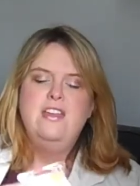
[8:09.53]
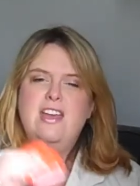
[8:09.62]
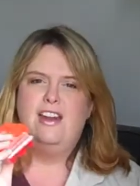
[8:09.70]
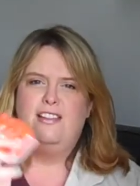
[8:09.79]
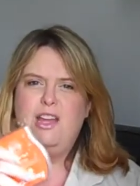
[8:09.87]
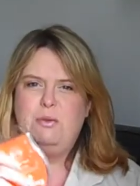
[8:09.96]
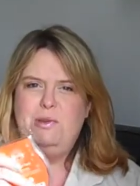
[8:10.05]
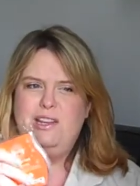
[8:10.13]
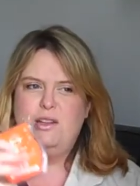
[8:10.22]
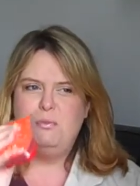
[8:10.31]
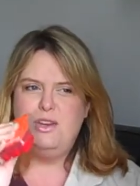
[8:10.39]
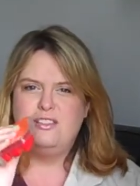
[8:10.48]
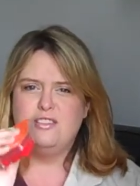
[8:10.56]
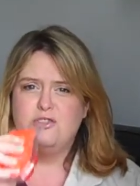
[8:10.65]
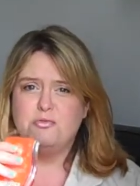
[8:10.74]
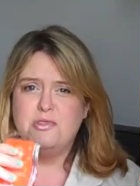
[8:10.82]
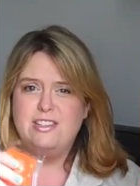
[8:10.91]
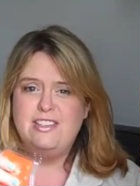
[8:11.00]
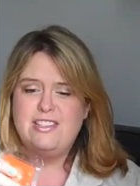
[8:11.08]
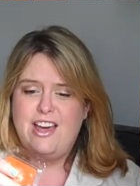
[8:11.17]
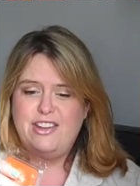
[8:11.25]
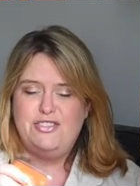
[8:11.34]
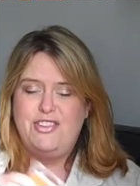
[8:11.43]
And I like peeling because it's really
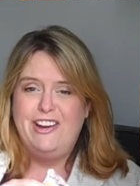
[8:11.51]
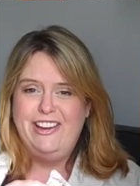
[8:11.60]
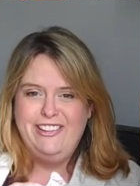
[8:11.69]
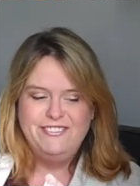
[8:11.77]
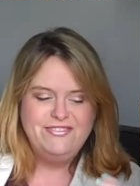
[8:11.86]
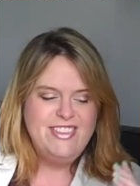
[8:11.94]
satisfying.